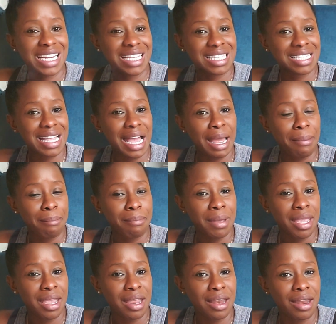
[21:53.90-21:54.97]
It is not
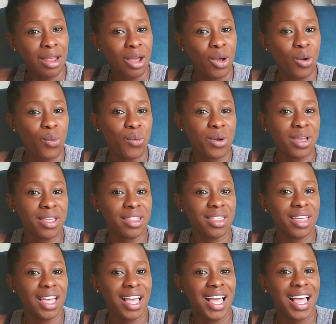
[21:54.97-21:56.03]
made with
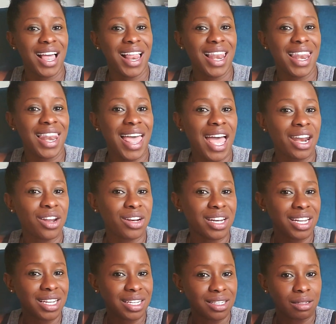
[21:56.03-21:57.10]

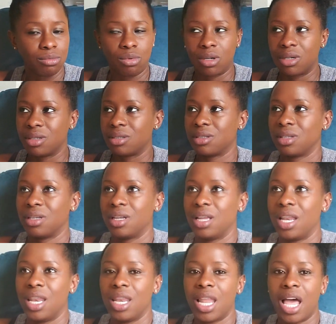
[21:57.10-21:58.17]
lanolin. What is
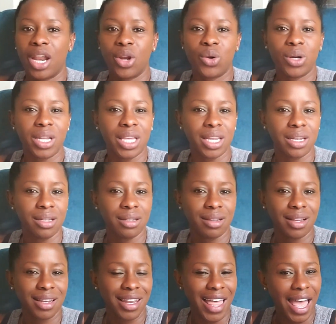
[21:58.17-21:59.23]
lanolin?
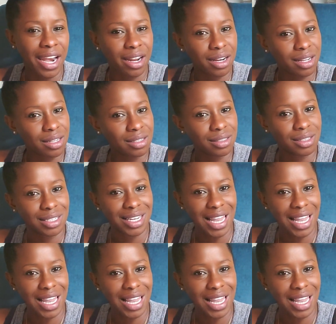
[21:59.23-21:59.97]
Lanolin.